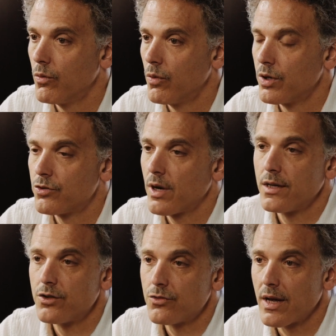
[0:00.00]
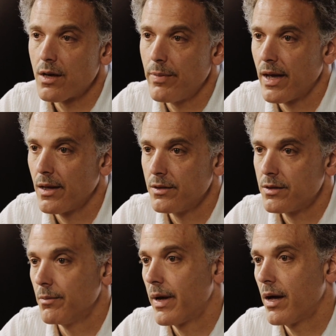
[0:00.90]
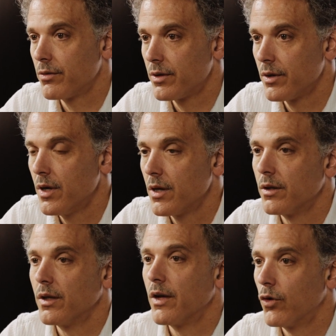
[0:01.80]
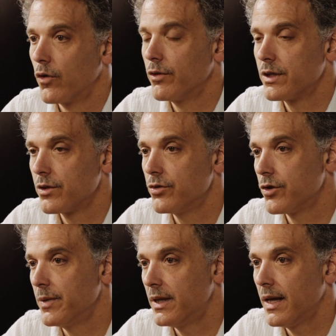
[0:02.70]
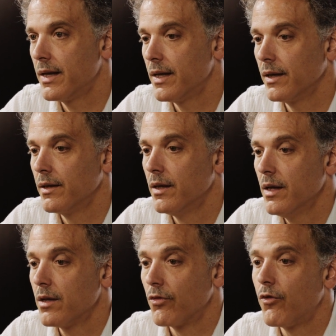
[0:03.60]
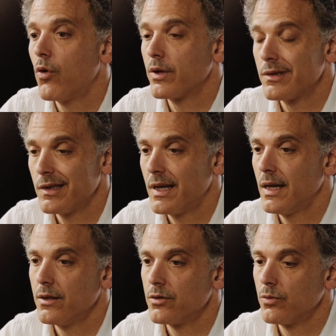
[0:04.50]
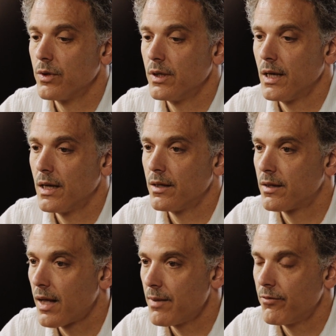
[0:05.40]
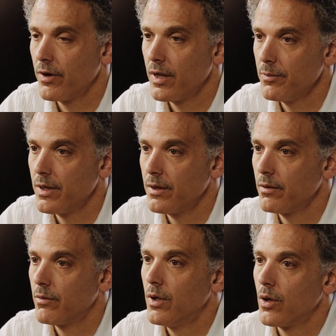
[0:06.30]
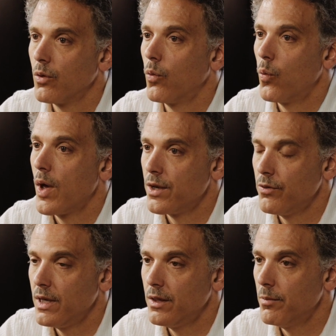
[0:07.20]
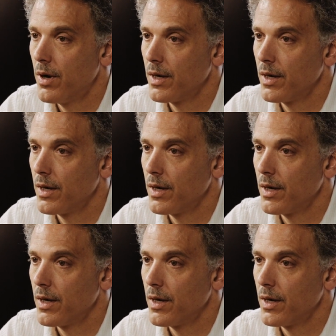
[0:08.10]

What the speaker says: When you're trying to strike a balance about the level of risk you should be taking, the focus, again, is really on the time frame and when you need the